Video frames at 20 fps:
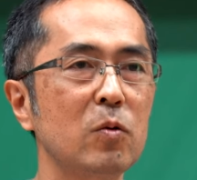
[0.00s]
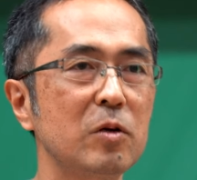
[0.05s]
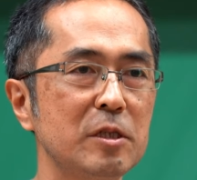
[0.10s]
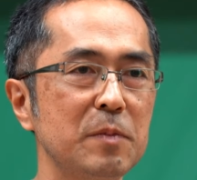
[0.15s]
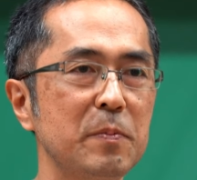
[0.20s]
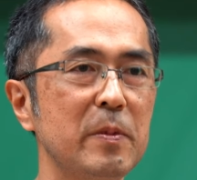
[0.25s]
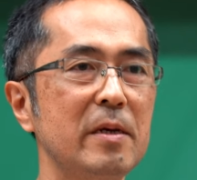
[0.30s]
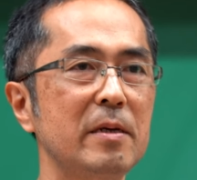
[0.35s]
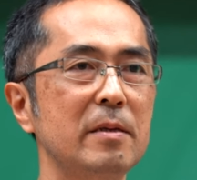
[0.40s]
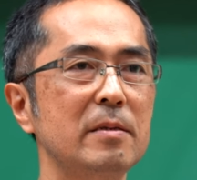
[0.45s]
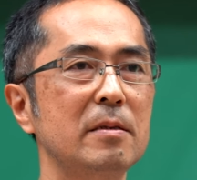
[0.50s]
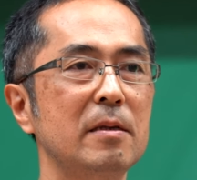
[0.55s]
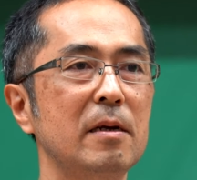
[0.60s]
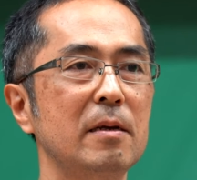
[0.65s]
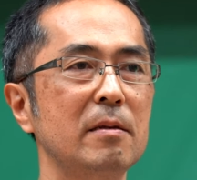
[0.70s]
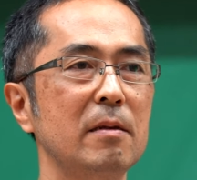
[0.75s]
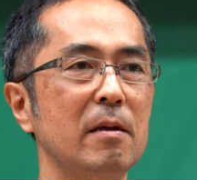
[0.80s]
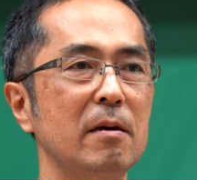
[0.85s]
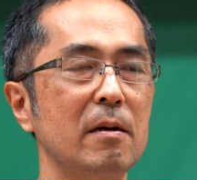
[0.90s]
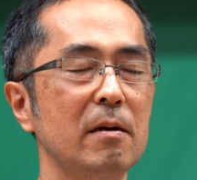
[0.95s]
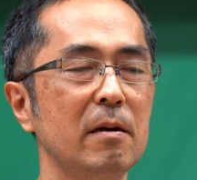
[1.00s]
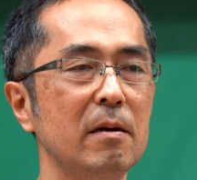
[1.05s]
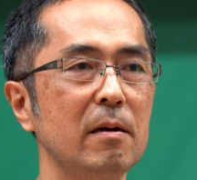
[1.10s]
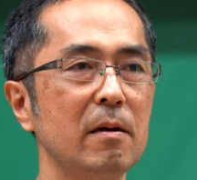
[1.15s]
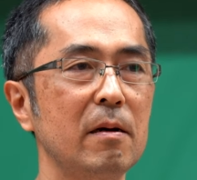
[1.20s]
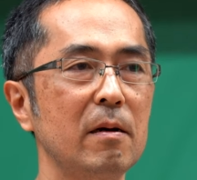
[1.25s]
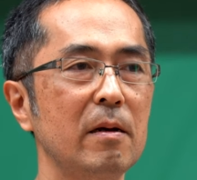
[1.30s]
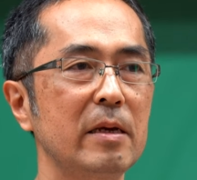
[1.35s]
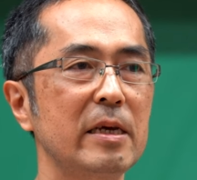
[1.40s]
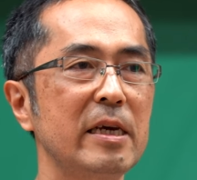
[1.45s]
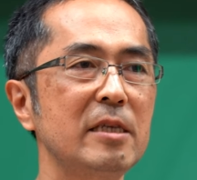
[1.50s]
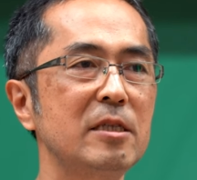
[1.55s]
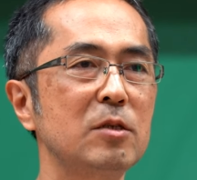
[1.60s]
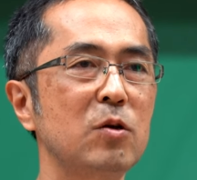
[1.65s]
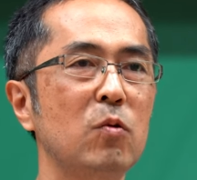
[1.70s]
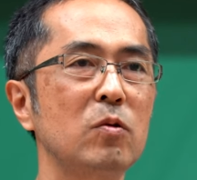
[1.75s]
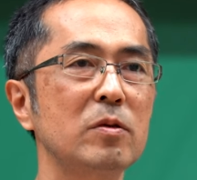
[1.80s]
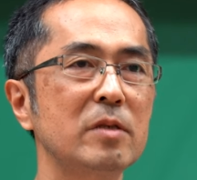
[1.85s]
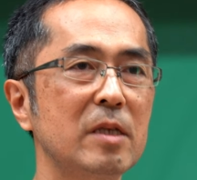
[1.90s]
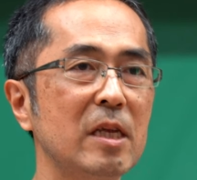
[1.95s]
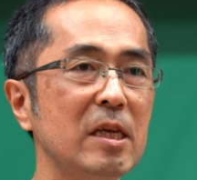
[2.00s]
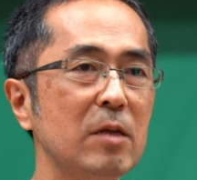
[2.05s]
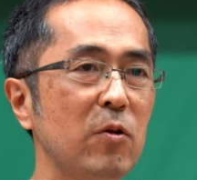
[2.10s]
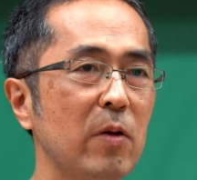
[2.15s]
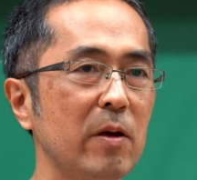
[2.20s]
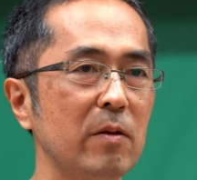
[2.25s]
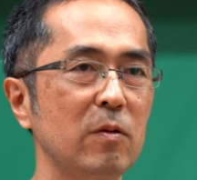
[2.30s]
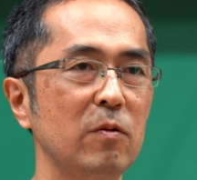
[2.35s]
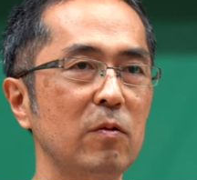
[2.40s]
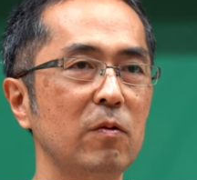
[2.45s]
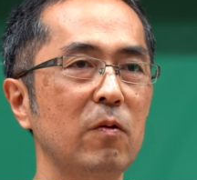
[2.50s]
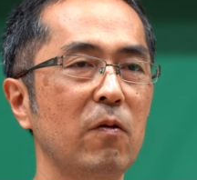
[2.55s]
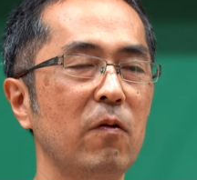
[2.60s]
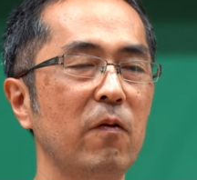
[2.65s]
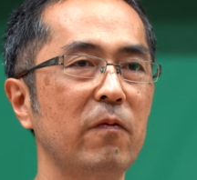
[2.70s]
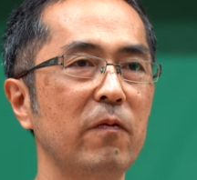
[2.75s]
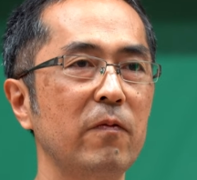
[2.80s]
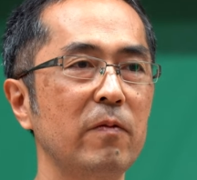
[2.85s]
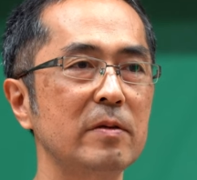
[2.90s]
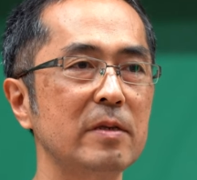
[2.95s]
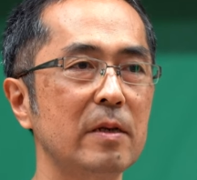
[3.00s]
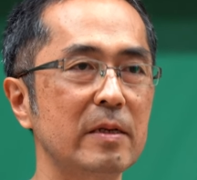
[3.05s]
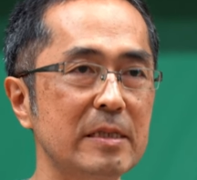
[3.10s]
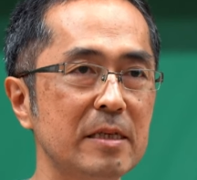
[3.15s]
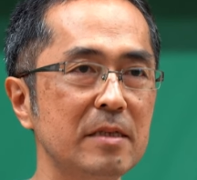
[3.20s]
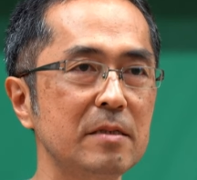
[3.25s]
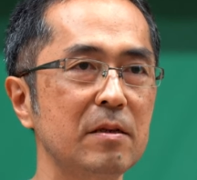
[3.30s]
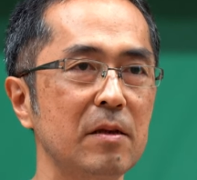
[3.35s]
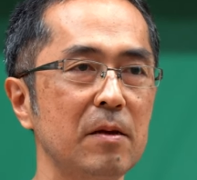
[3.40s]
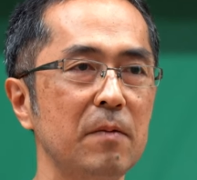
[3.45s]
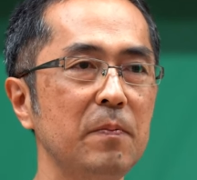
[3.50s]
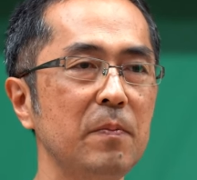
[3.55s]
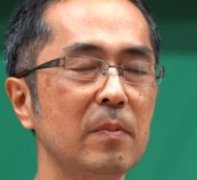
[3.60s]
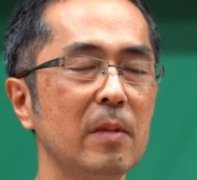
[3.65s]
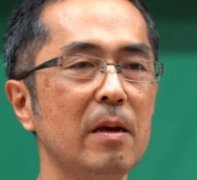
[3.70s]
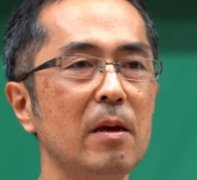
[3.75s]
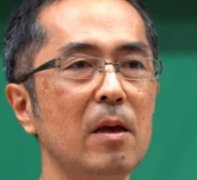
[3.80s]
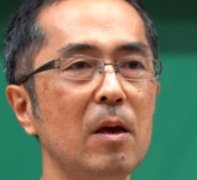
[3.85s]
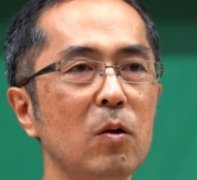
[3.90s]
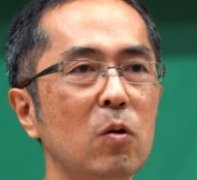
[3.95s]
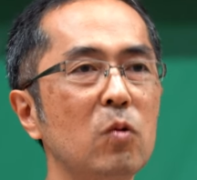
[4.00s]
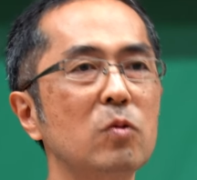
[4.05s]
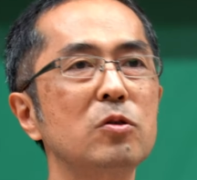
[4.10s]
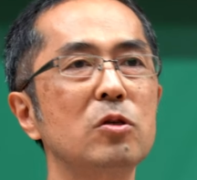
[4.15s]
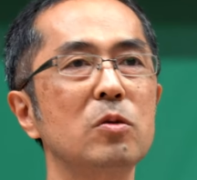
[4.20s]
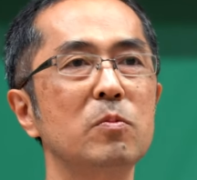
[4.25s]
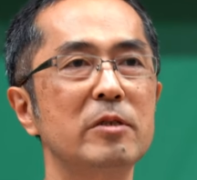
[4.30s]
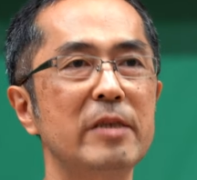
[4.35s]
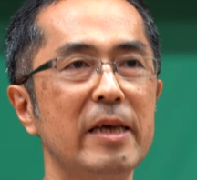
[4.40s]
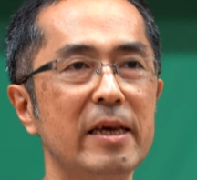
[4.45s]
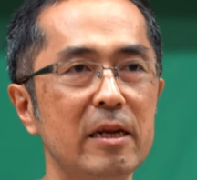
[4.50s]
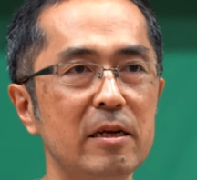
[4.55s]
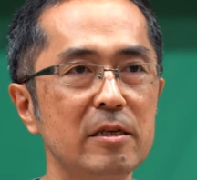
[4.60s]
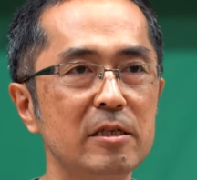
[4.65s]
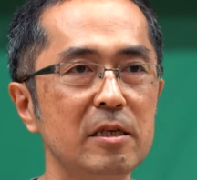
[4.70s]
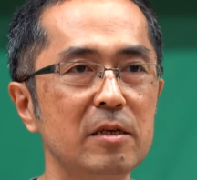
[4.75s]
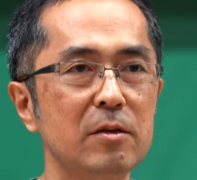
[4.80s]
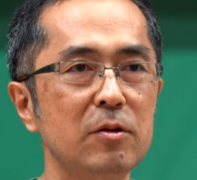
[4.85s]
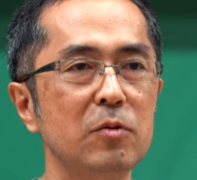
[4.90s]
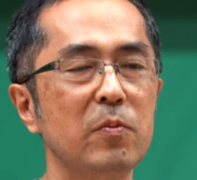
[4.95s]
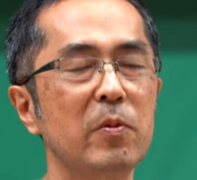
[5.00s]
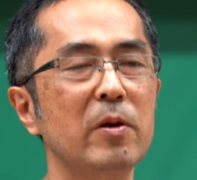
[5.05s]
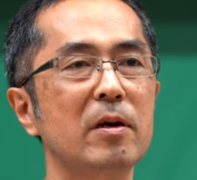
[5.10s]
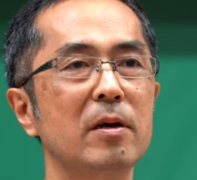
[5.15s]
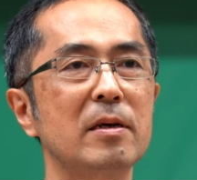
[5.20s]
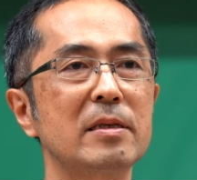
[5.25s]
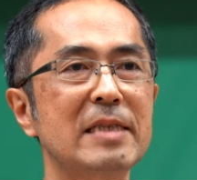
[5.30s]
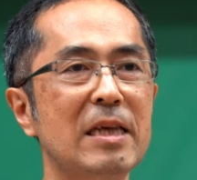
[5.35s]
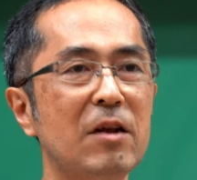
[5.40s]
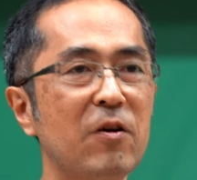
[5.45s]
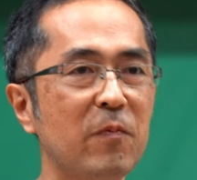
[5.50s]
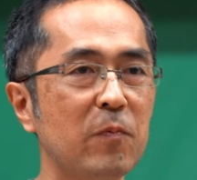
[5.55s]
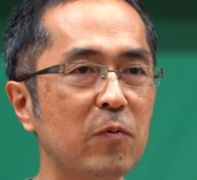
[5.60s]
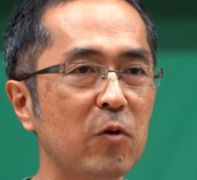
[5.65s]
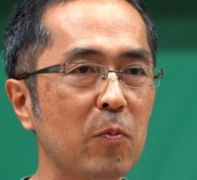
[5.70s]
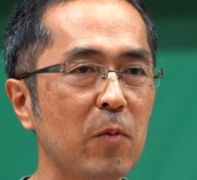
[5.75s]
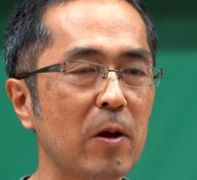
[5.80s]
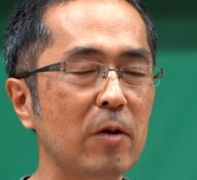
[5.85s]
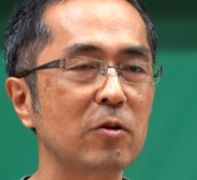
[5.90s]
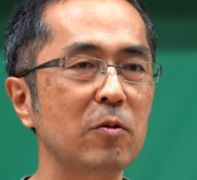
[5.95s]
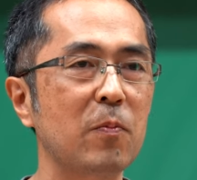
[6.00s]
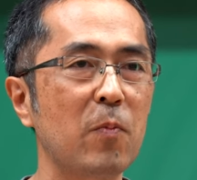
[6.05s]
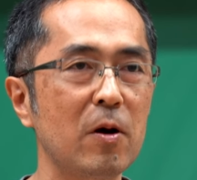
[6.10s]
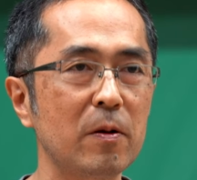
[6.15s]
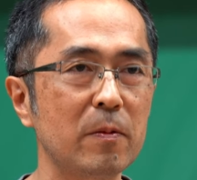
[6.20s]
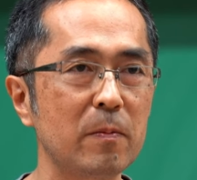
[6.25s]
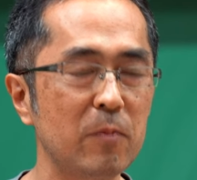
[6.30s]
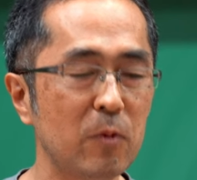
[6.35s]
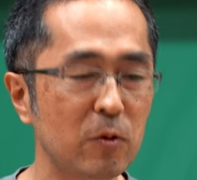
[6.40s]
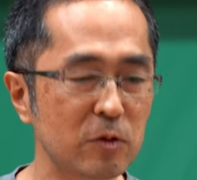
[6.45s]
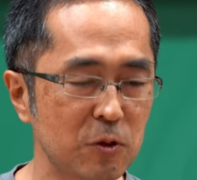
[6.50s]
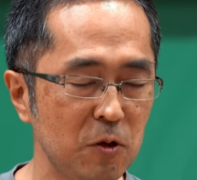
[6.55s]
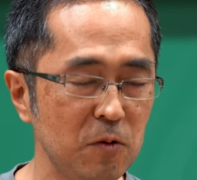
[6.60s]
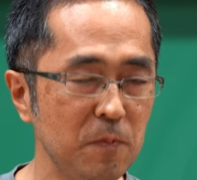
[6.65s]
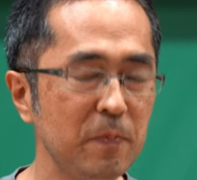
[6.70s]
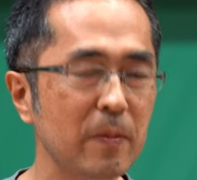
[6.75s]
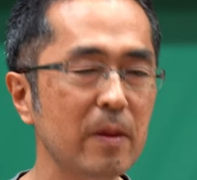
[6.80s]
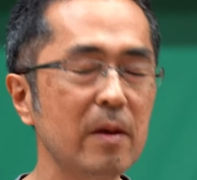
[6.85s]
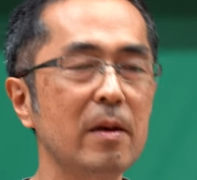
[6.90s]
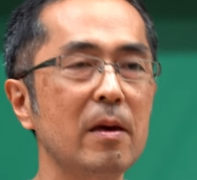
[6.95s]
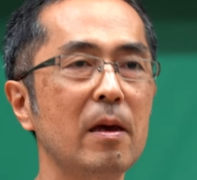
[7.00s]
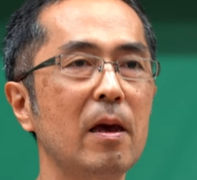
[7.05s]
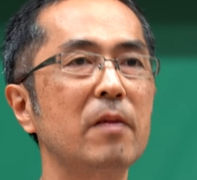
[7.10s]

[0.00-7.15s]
which means that each constituent of system consumes energy to make a self-propelled motion,